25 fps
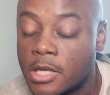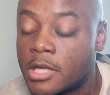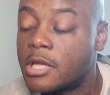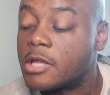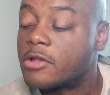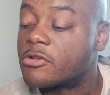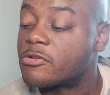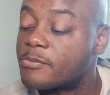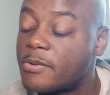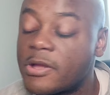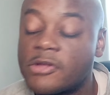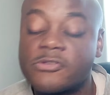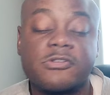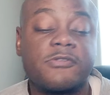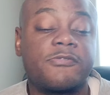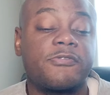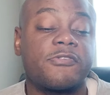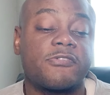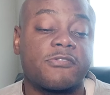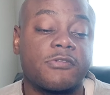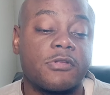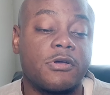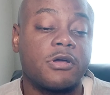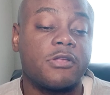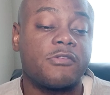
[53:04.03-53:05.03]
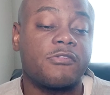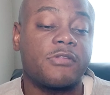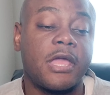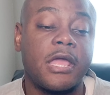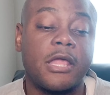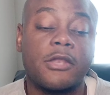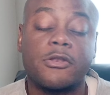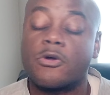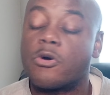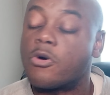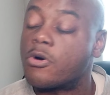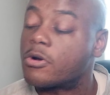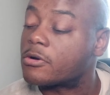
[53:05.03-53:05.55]
especially for sons
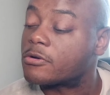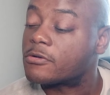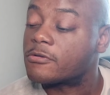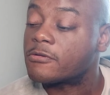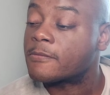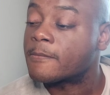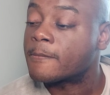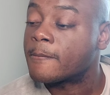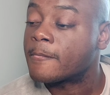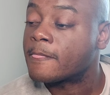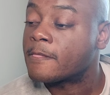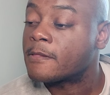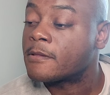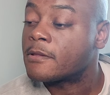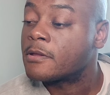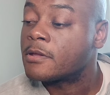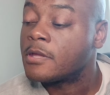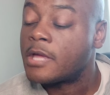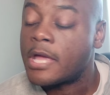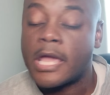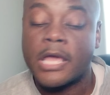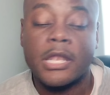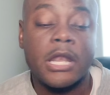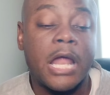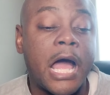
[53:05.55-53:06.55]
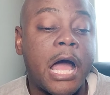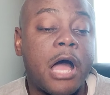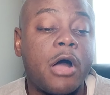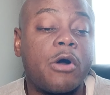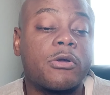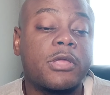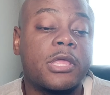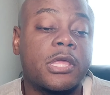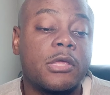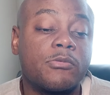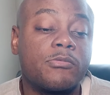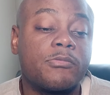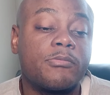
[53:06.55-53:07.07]
and daughters? And how
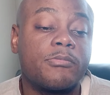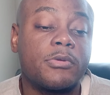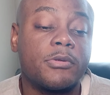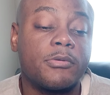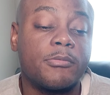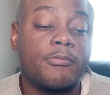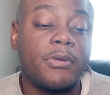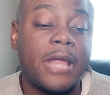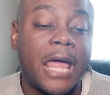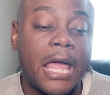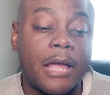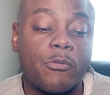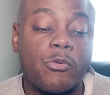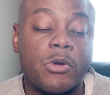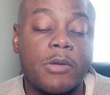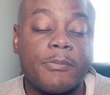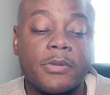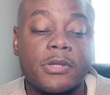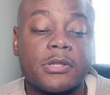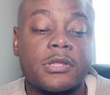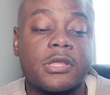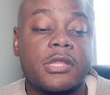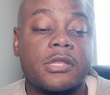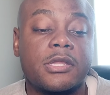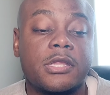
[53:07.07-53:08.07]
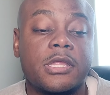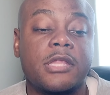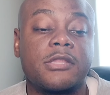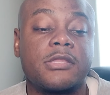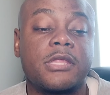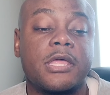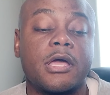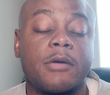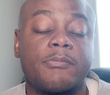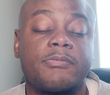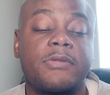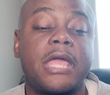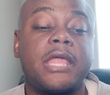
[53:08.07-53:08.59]
can Black women can get the
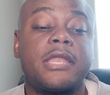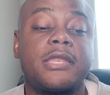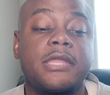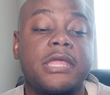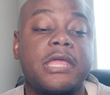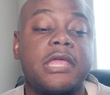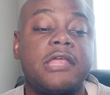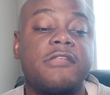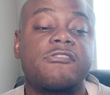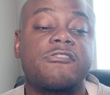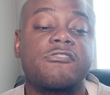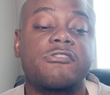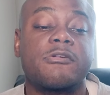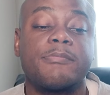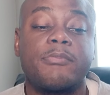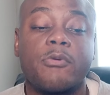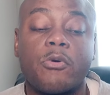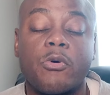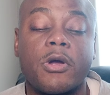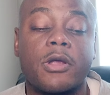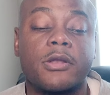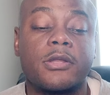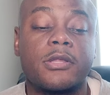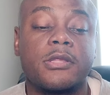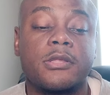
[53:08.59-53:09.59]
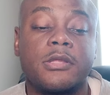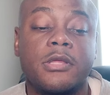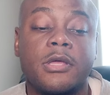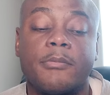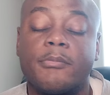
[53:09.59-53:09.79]
help they need to support?